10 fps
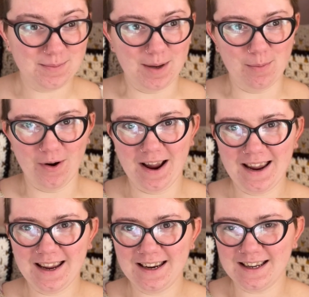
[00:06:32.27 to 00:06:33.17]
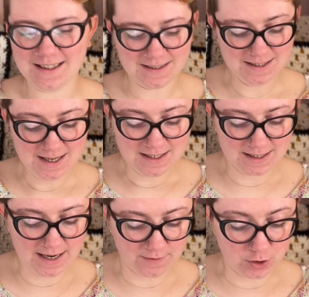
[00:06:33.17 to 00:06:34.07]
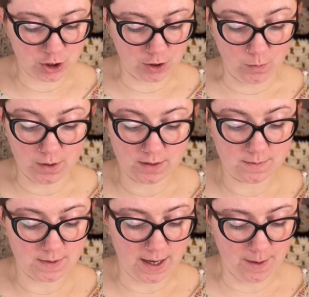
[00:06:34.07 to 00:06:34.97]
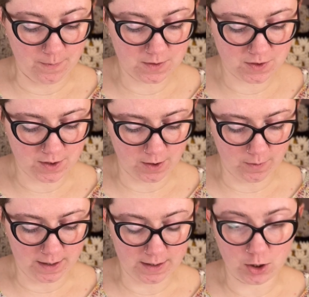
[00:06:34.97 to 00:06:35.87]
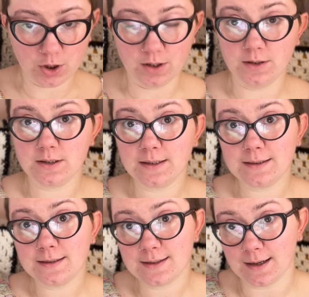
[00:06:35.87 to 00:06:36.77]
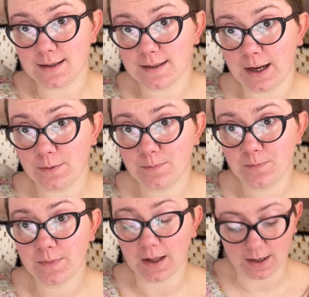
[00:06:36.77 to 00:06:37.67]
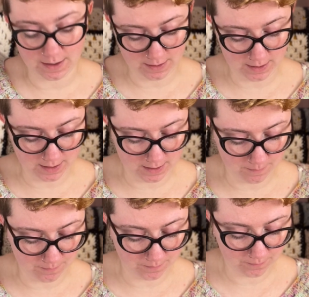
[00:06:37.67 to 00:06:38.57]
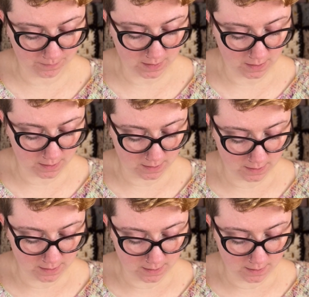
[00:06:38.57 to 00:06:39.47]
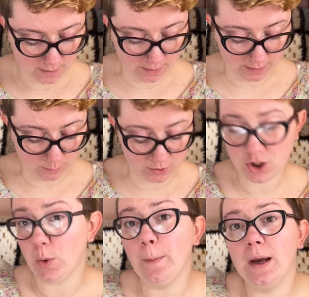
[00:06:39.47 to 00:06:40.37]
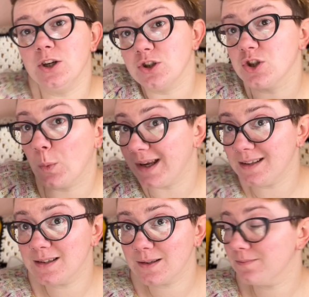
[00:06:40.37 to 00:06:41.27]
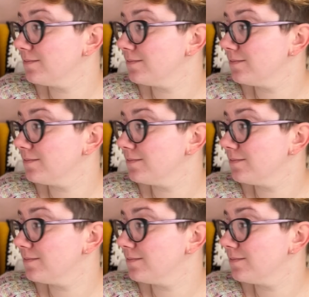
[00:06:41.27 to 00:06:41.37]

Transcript: My brain didn't have the 2, so I couldn't size down. And I was too impatient to wait,